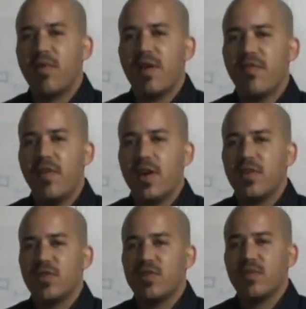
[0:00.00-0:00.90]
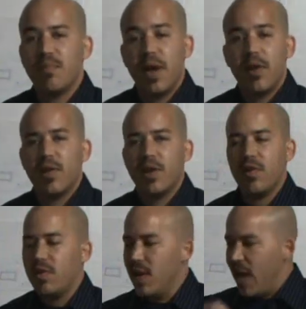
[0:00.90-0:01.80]
grandfather's
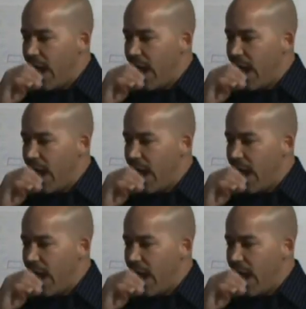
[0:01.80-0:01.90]
burial,